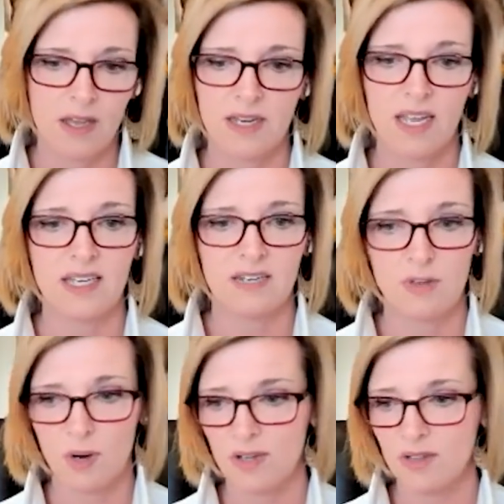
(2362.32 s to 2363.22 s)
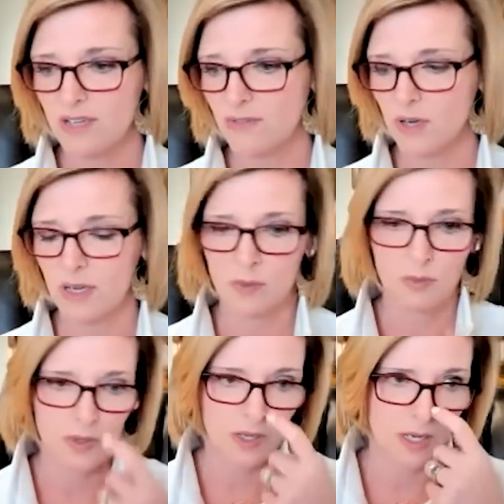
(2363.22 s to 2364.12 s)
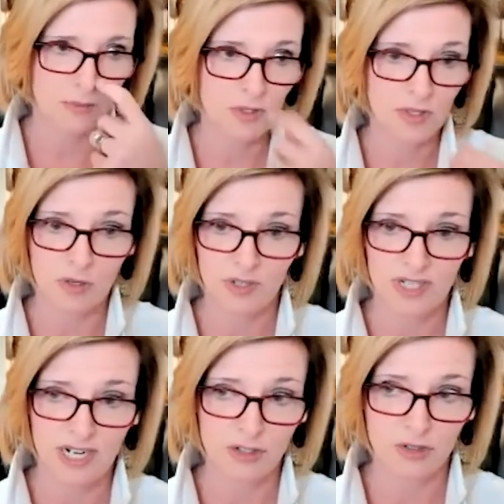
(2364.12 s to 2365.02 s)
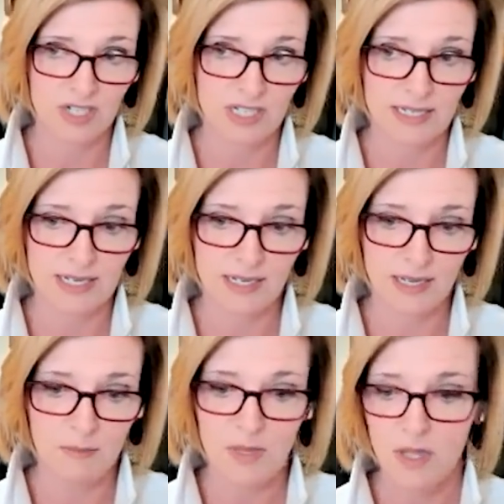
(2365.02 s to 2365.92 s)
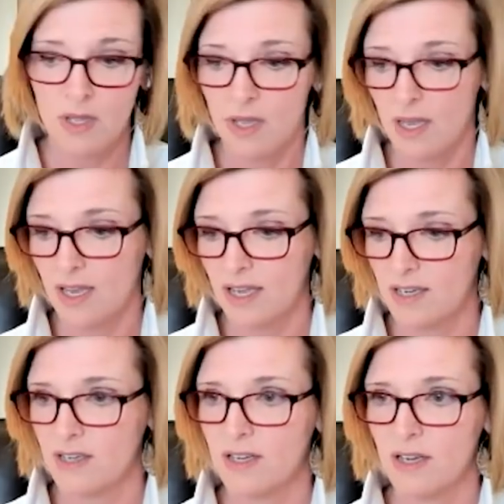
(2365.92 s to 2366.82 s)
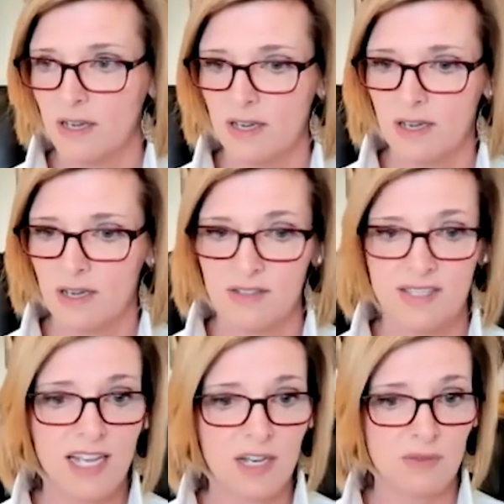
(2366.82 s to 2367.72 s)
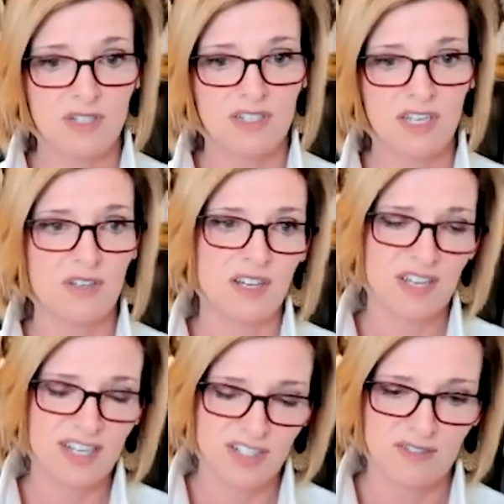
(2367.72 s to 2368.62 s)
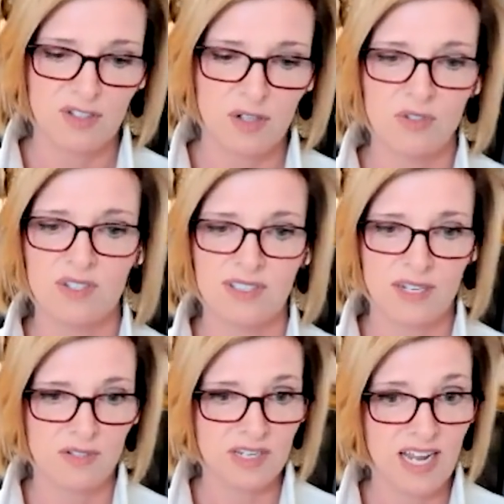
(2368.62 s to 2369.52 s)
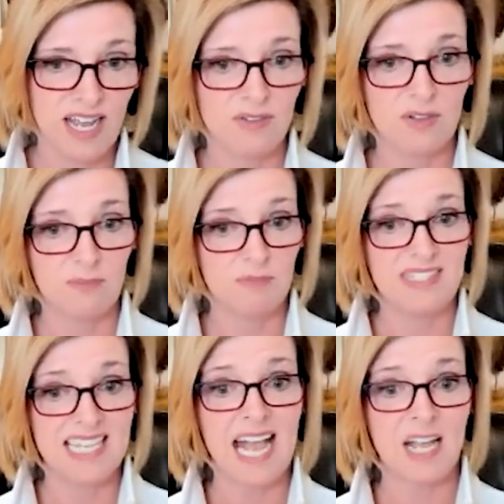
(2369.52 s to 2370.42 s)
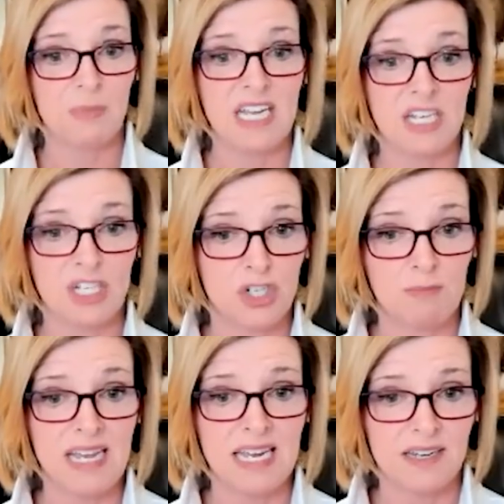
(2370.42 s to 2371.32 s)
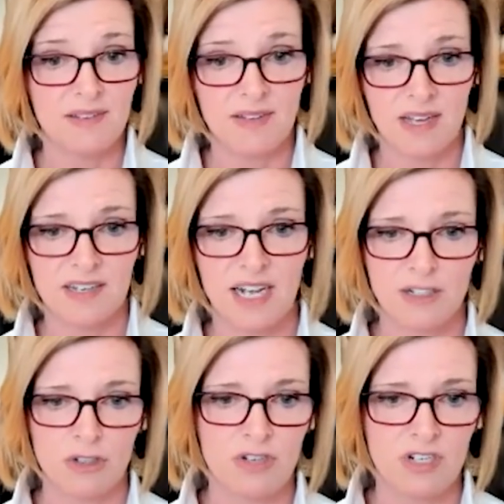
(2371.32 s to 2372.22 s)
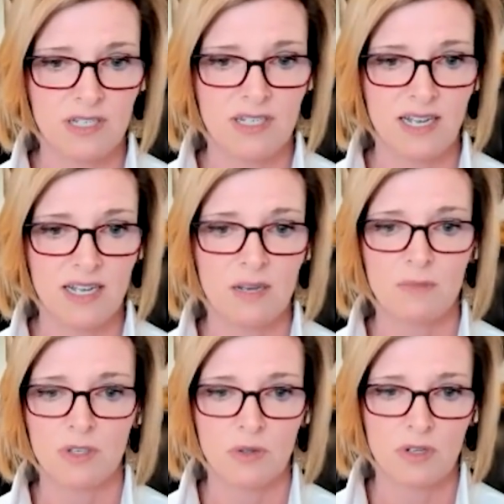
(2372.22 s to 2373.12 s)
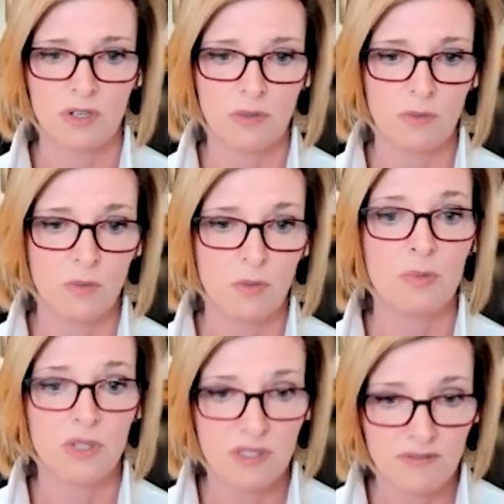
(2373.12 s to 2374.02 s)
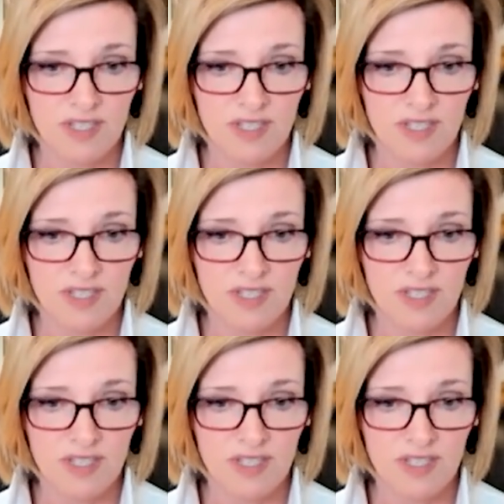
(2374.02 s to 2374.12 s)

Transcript: and if you are looking for help, you can go to drtrishleigh.com. And Zach, I was going to tell you, I actually haven't told you this, that I was going to have a Zach page made on drtrishleigh.com. So there we'll put